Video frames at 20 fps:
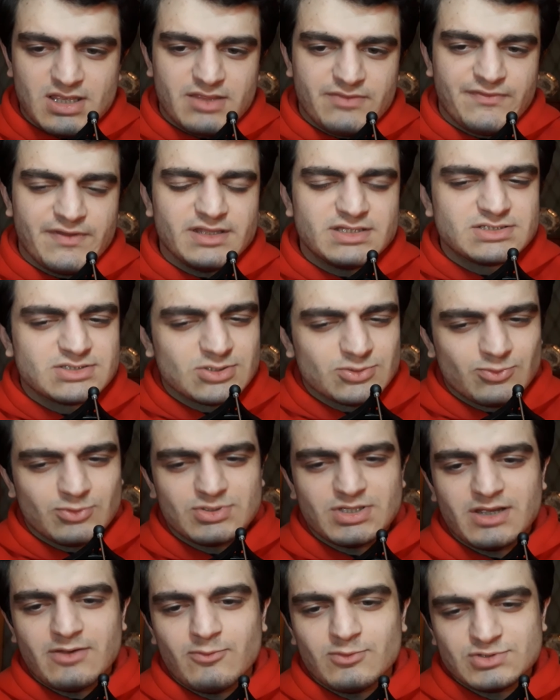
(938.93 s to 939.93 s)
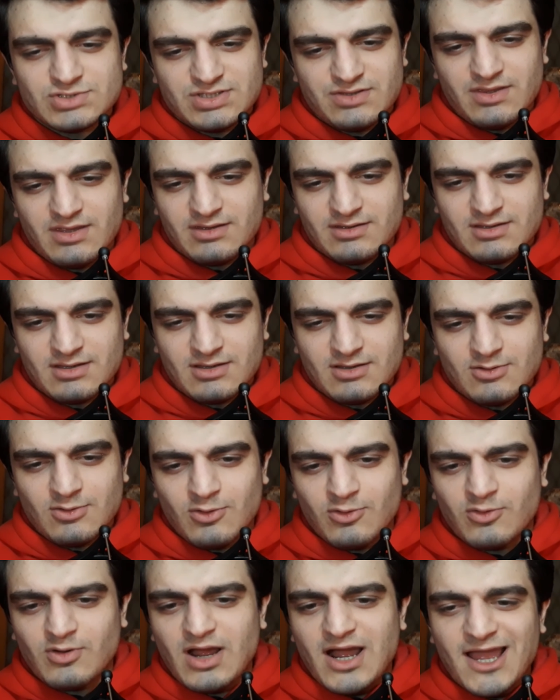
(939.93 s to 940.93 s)
"That's not what I was thinking,"
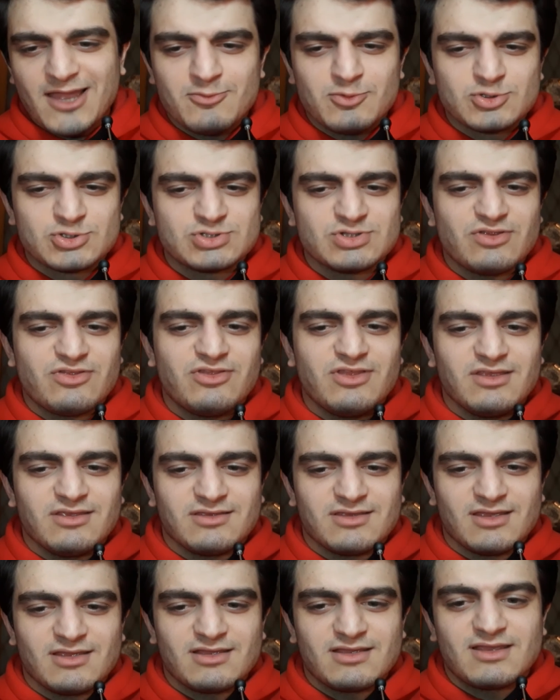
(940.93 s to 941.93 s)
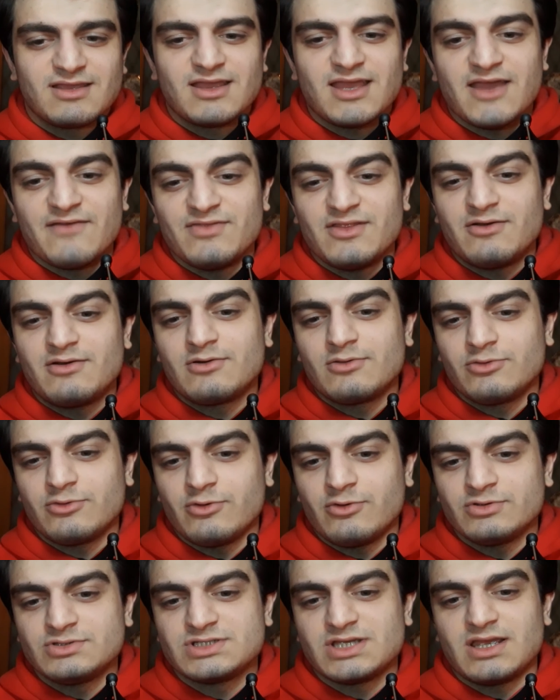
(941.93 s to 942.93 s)
or "I was not thinking, have never
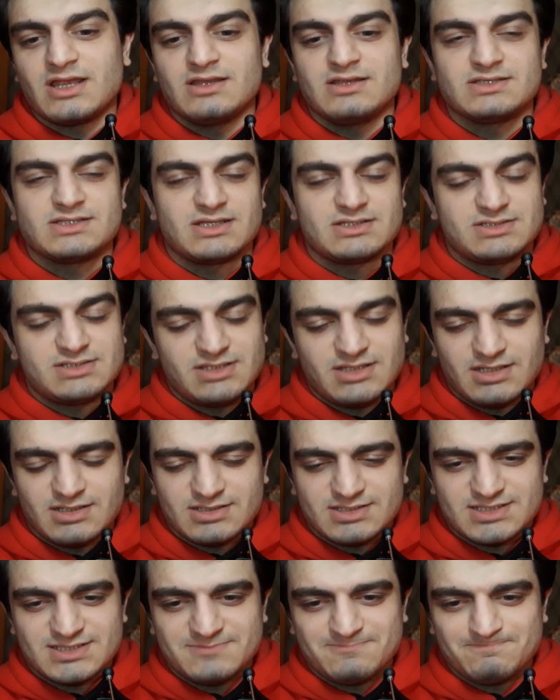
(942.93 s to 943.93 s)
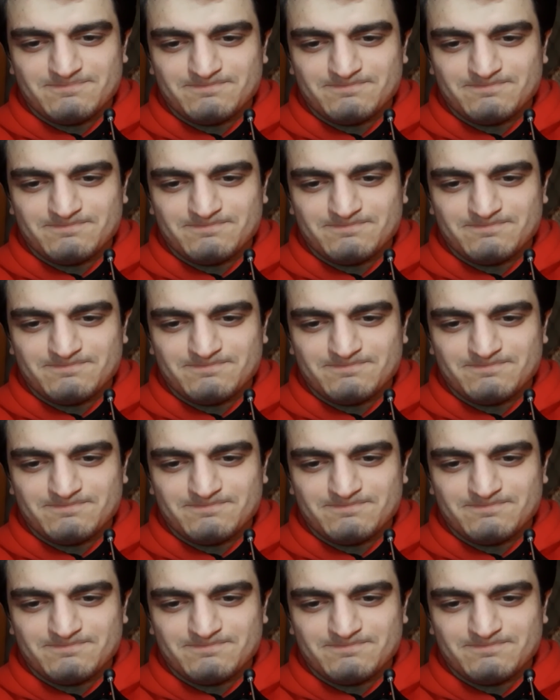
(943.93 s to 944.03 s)
thought any such things."